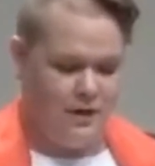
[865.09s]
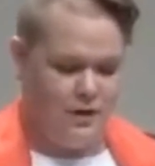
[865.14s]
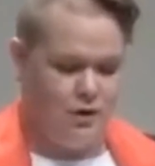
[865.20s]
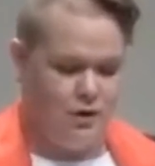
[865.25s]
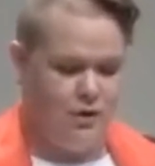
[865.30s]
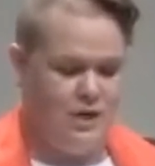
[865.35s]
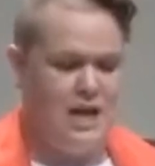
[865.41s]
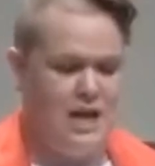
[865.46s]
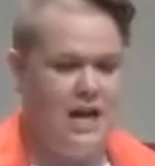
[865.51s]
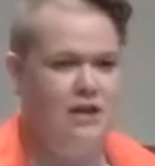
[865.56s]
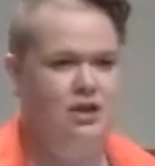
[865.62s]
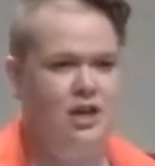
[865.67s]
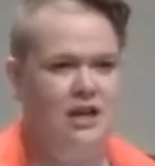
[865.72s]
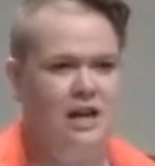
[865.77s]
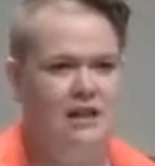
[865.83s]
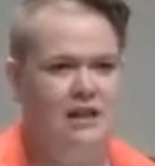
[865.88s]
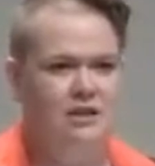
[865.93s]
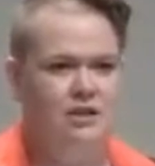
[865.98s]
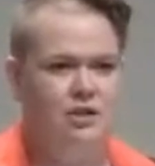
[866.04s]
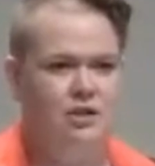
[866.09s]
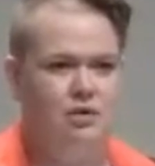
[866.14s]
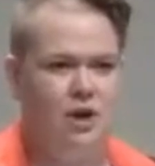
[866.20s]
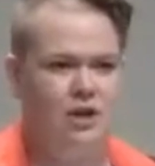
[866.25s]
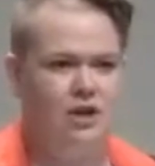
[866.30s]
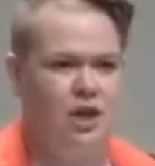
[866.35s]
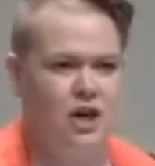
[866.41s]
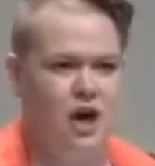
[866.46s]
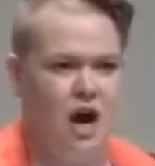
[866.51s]
creation and
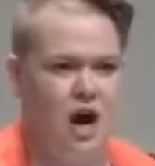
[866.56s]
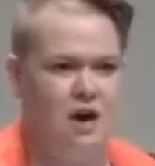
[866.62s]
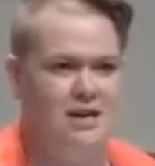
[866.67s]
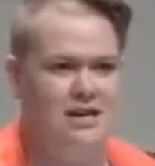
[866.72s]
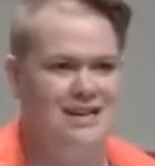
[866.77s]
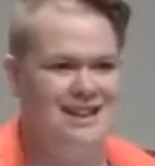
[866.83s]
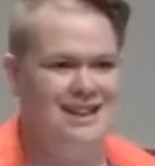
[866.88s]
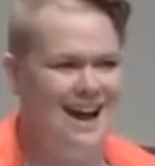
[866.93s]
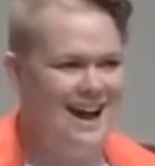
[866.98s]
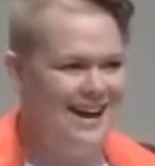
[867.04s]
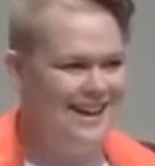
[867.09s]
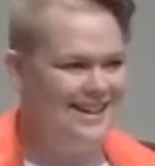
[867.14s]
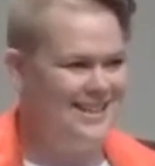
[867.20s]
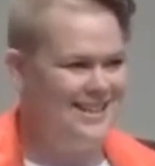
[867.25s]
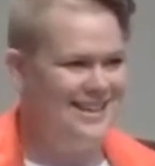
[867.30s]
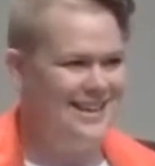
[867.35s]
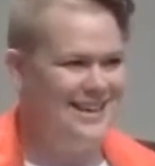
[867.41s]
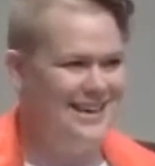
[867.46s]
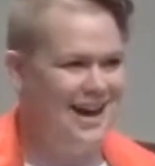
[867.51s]
destruction are not